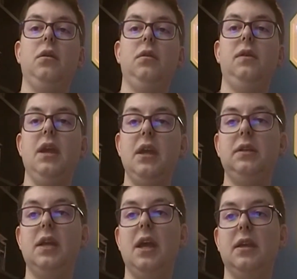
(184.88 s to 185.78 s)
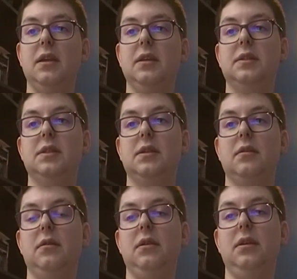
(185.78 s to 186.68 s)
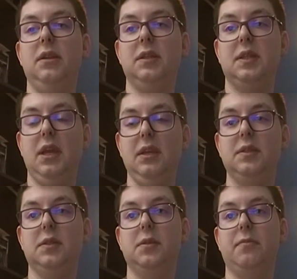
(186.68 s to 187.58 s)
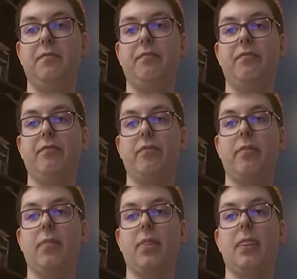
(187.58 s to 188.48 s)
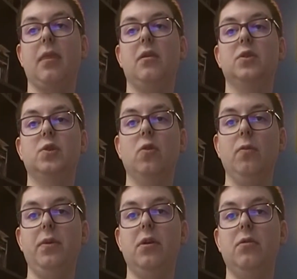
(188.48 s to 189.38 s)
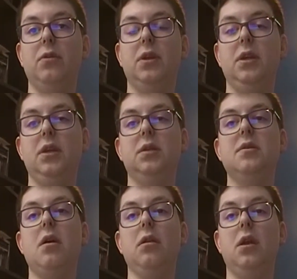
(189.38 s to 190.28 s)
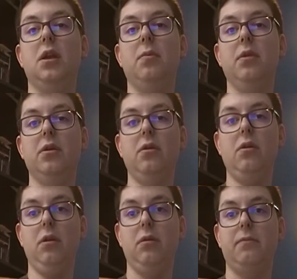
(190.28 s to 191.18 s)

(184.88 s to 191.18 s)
The antagonist in this case Scorpio is not likable at all.